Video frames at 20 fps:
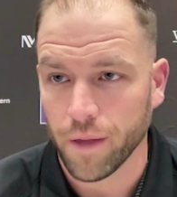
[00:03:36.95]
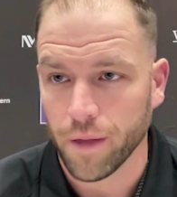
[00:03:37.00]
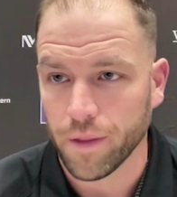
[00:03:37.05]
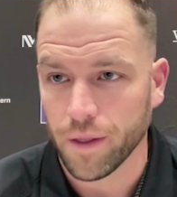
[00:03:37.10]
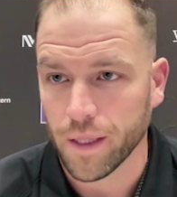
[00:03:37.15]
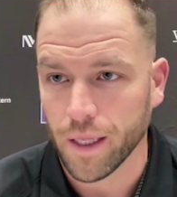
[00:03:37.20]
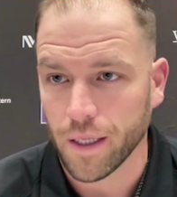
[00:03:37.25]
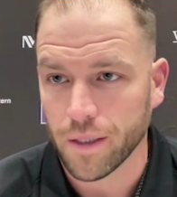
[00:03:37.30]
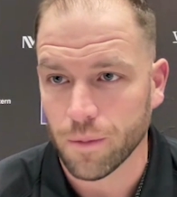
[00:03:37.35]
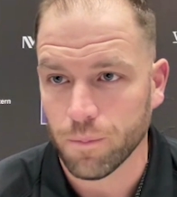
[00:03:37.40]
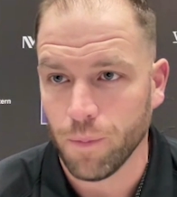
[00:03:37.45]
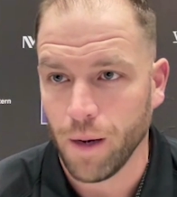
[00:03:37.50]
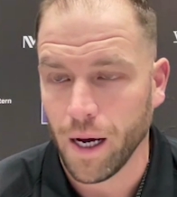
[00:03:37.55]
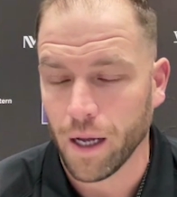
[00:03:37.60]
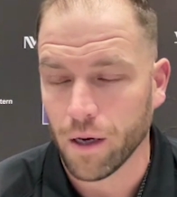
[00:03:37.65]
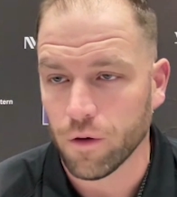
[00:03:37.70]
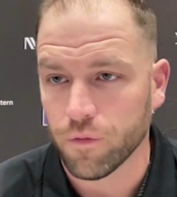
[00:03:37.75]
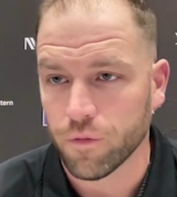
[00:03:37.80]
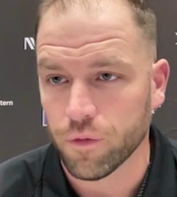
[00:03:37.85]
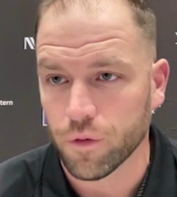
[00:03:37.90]
I think that's a
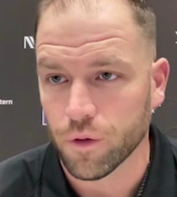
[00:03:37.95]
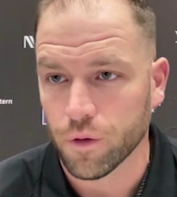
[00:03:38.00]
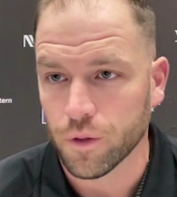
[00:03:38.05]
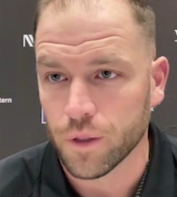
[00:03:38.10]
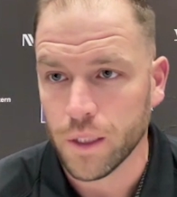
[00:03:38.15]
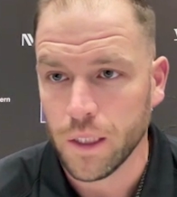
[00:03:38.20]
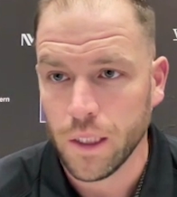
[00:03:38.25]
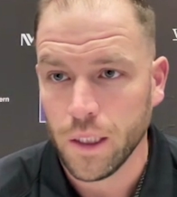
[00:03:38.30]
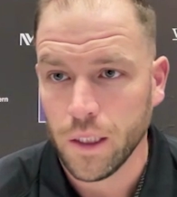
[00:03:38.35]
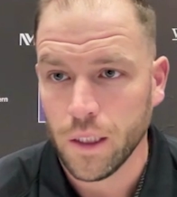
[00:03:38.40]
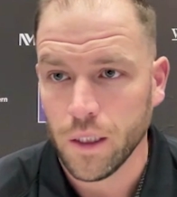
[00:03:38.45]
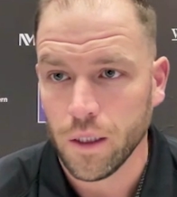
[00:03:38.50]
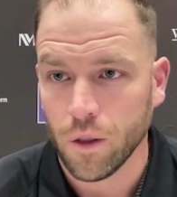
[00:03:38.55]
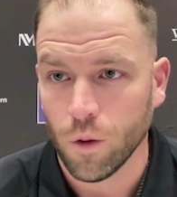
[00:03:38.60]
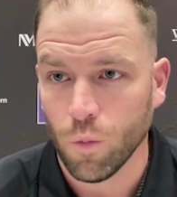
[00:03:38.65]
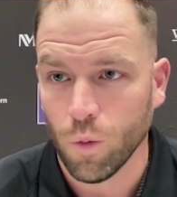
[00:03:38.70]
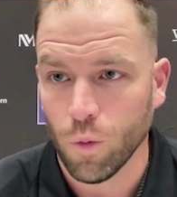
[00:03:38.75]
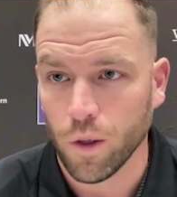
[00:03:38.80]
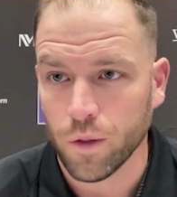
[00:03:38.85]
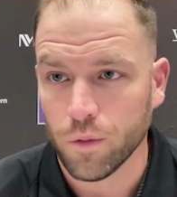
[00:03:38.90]
model for
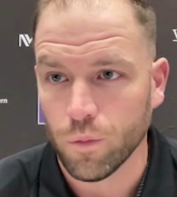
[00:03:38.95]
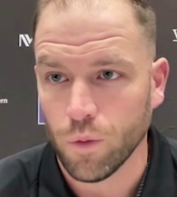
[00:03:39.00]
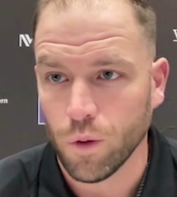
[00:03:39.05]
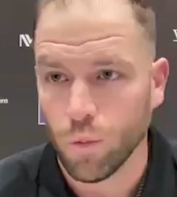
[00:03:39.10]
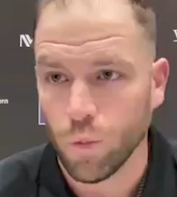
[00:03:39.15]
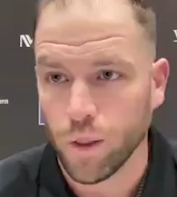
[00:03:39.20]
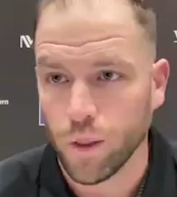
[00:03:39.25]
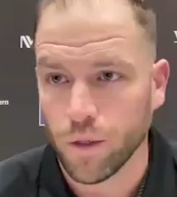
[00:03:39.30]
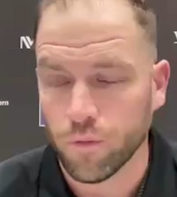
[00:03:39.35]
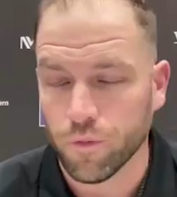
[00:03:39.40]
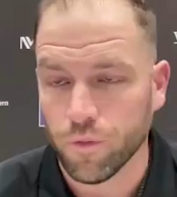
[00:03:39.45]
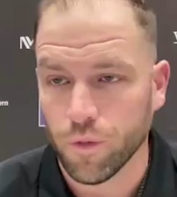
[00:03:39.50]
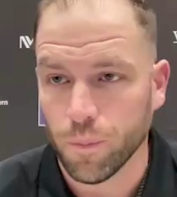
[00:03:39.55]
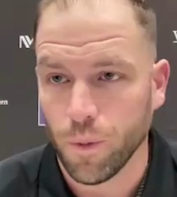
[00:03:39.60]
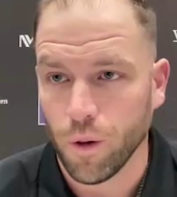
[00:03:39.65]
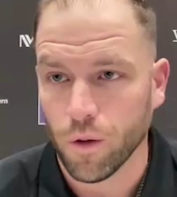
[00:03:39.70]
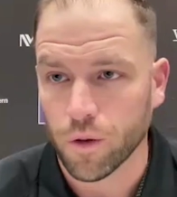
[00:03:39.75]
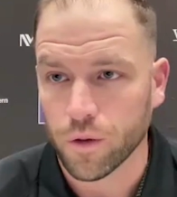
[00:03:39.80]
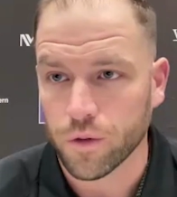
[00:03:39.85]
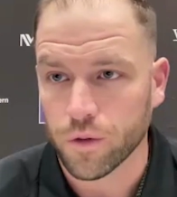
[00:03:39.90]
what winning
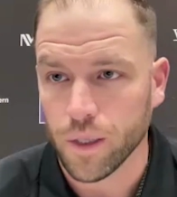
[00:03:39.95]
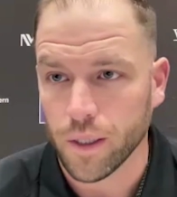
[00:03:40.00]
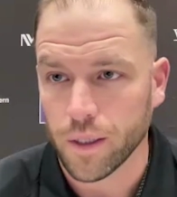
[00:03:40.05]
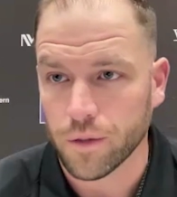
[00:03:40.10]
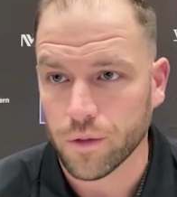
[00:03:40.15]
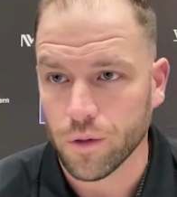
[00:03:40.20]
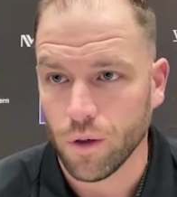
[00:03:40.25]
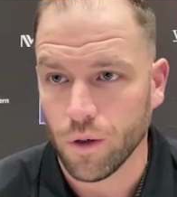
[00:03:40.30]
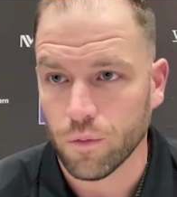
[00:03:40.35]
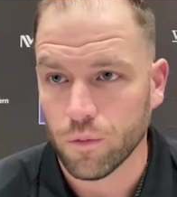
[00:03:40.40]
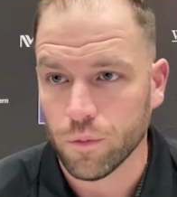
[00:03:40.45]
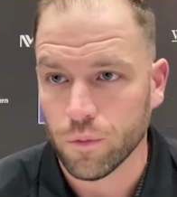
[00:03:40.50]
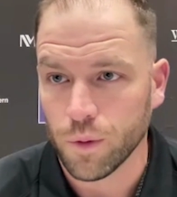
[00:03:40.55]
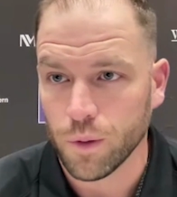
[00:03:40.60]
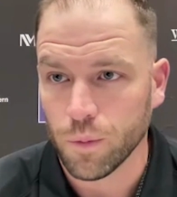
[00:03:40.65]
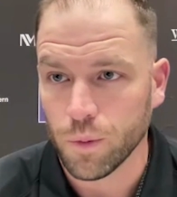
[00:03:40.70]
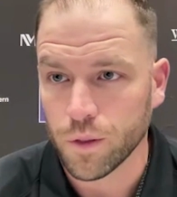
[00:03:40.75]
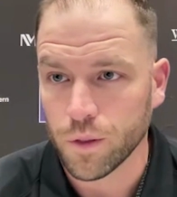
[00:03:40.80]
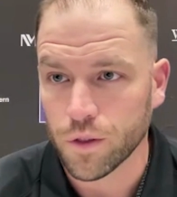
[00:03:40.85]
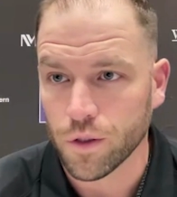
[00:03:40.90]
football looks like. So
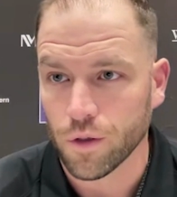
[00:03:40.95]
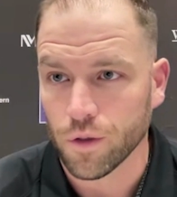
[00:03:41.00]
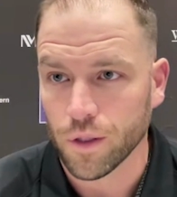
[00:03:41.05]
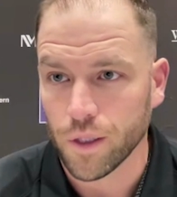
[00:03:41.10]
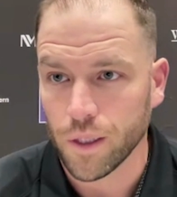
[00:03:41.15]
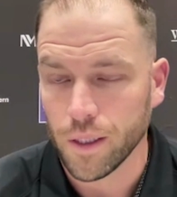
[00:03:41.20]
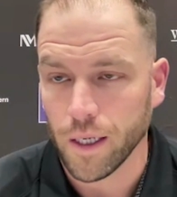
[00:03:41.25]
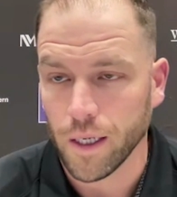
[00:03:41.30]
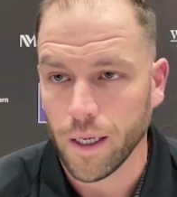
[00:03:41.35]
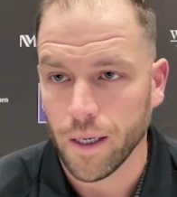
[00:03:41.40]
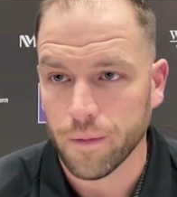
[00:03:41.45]
we certainly